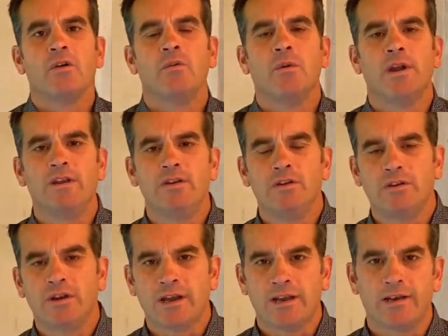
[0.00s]
where
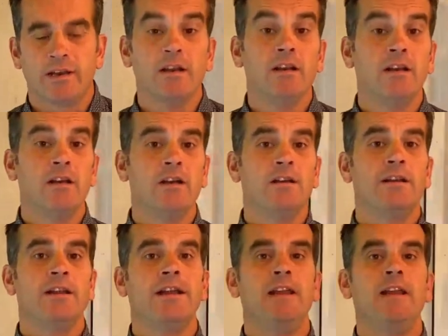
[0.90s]
you can
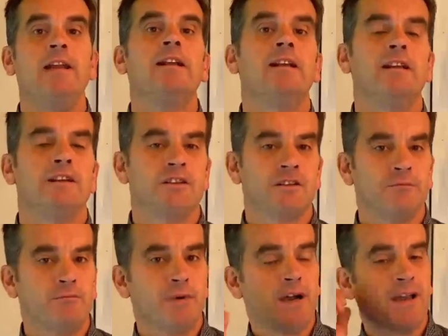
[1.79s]
learn English
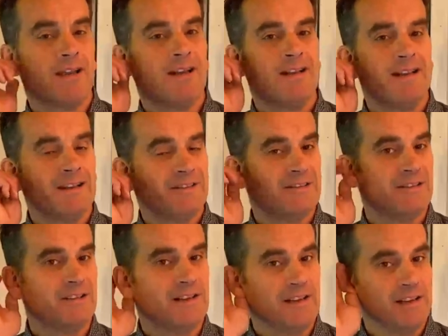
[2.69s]
by
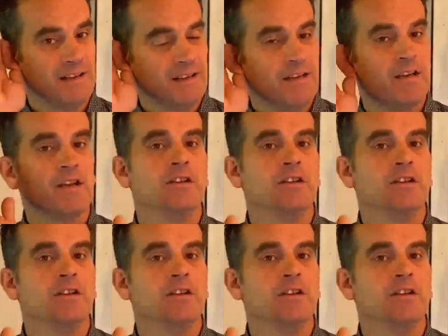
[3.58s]
listening